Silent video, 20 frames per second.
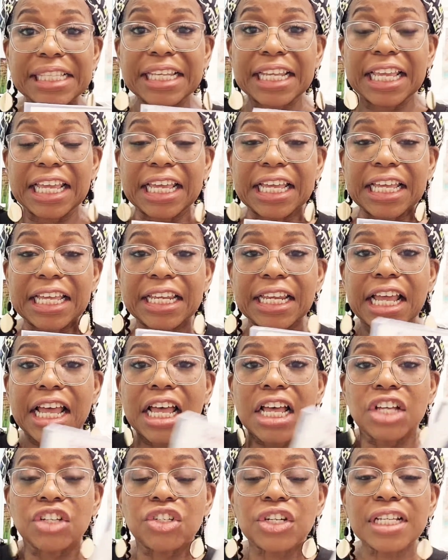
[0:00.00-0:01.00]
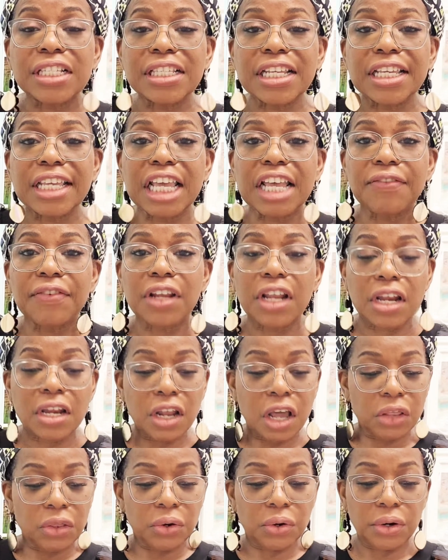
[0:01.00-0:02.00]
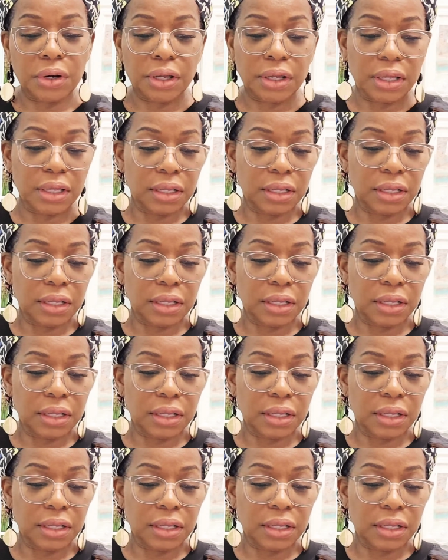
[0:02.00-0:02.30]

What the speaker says: it in just to give it another